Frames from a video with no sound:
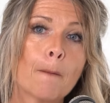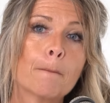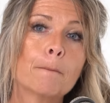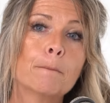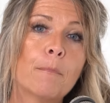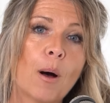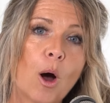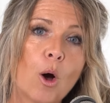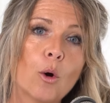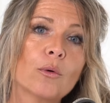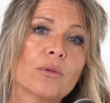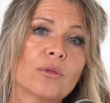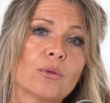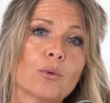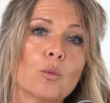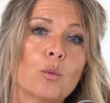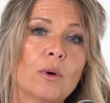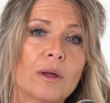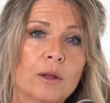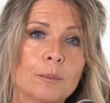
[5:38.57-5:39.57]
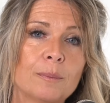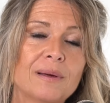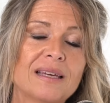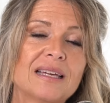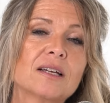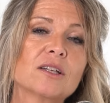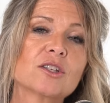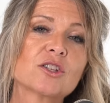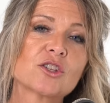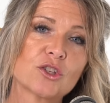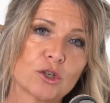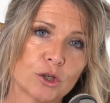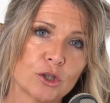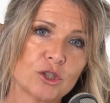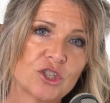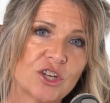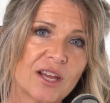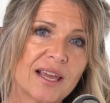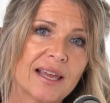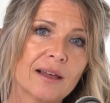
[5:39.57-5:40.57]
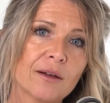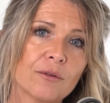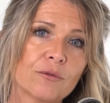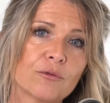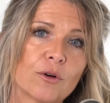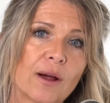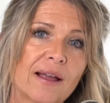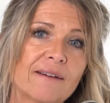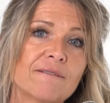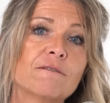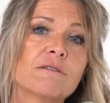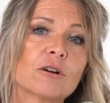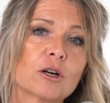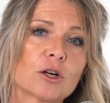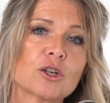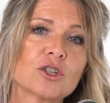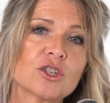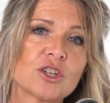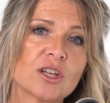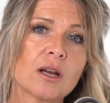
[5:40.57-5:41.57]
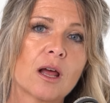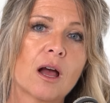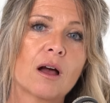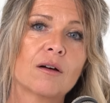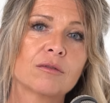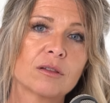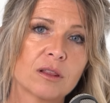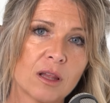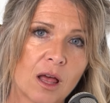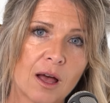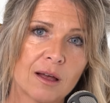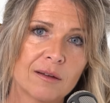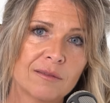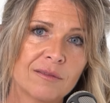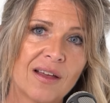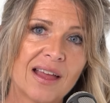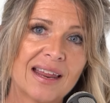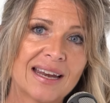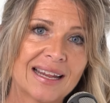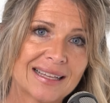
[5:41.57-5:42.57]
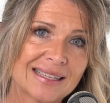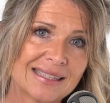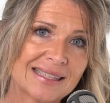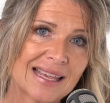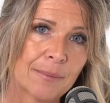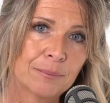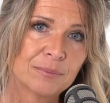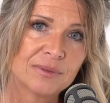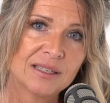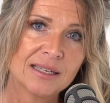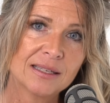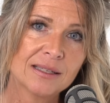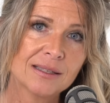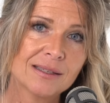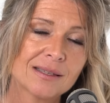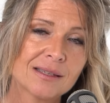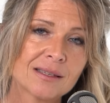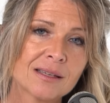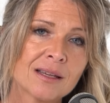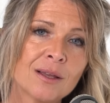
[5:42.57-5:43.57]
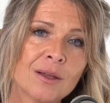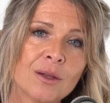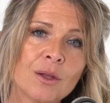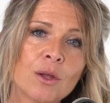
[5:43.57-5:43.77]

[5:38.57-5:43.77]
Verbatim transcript: Both will be searching for a version of love and acceptance